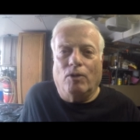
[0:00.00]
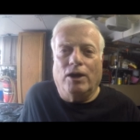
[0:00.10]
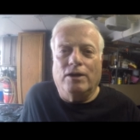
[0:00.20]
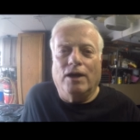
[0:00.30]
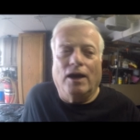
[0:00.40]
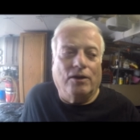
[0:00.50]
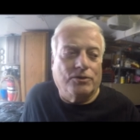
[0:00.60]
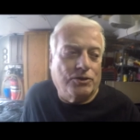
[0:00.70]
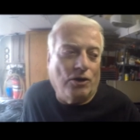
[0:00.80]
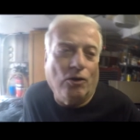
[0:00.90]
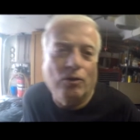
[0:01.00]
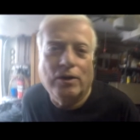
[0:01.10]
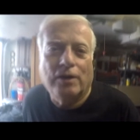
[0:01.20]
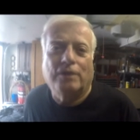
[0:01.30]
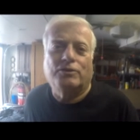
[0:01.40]
right now. So
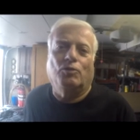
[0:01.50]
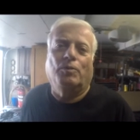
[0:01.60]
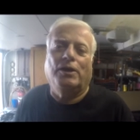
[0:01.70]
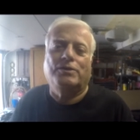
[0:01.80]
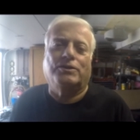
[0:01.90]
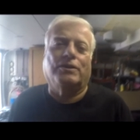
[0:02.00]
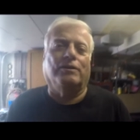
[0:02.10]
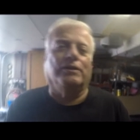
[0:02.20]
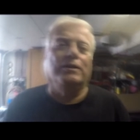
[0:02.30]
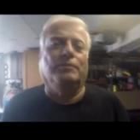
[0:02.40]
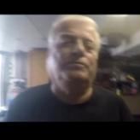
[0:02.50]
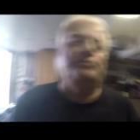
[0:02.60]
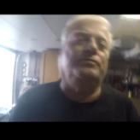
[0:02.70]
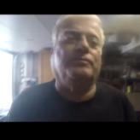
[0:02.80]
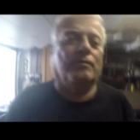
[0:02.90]
basically,
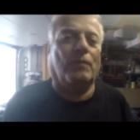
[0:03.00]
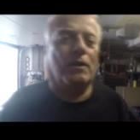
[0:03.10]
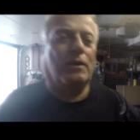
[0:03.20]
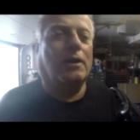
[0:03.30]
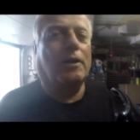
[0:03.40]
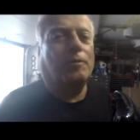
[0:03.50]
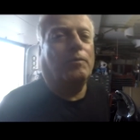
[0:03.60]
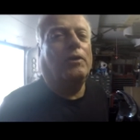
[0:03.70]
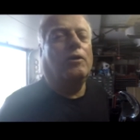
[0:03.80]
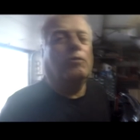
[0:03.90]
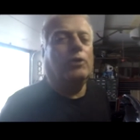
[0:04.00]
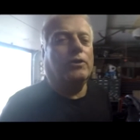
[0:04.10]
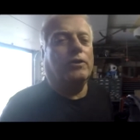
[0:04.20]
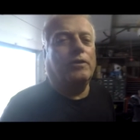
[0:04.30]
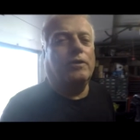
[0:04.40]
one
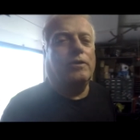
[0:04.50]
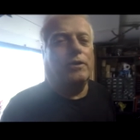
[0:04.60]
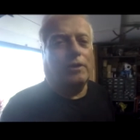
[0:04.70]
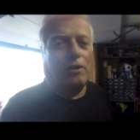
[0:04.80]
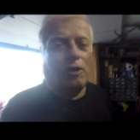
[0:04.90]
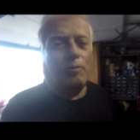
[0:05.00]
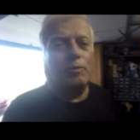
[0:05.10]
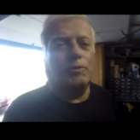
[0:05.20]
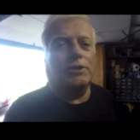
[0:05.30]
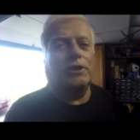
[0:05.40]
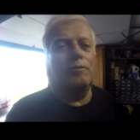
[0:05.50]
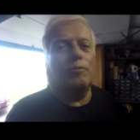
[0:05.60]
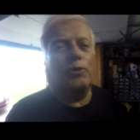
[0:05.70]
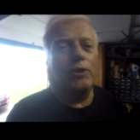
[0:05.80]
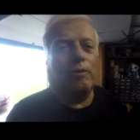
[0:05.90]
of the carpet was getting
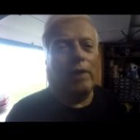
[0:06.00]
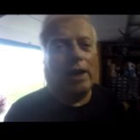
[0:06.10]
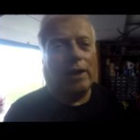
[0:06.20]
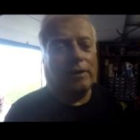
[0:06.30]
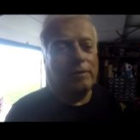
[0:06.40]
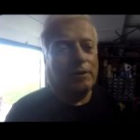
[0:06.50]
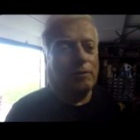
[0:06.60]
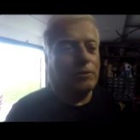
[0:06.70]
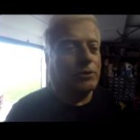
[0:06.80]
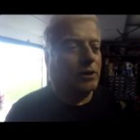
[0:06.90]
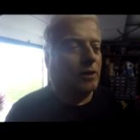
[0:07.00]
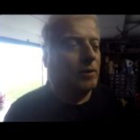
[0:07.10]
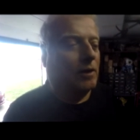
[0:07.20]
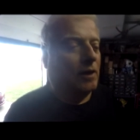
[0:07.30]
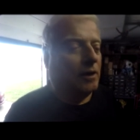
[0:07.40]
pretty ratty. It was a
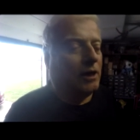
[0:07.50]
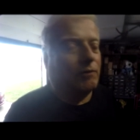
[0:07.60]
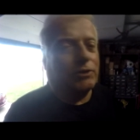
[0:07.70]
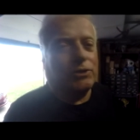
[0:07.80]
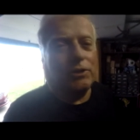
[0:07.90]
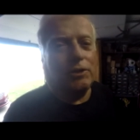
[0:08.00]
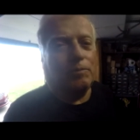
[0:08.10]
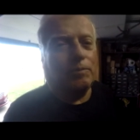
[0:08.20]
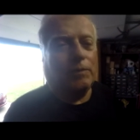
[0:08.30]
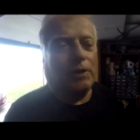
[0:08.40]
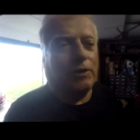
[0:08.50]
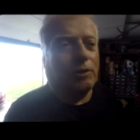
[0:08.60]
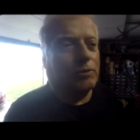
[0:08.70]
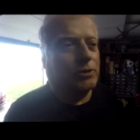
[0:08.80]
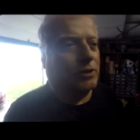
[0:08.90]
kind of a cheap, I think
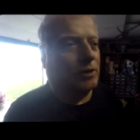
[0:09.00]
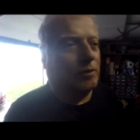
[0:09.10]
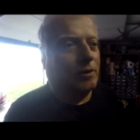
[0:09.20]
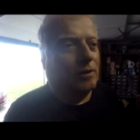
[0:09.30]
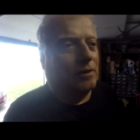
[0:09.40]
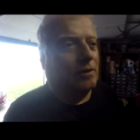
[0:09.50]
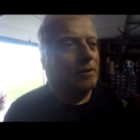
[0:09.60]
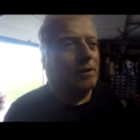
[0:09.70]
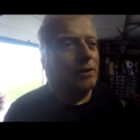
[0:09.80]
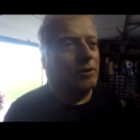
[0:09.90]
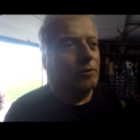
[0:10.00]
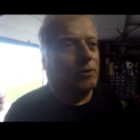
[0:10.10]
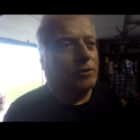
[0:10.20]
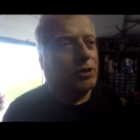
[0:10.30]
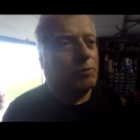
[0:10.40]
it was a like
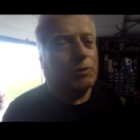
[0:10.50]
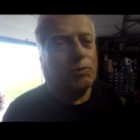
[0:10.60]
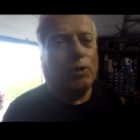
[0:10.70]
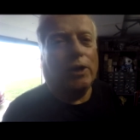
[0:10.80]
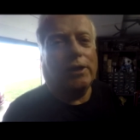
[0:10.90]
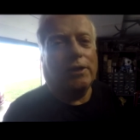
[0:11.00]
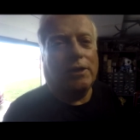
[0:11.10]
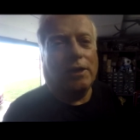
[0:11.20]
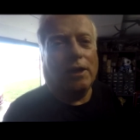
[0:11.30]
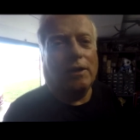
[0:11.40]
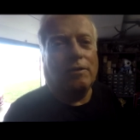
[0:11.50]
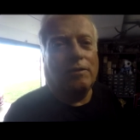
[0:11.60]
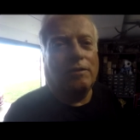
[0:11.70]
the cheapest one I could get.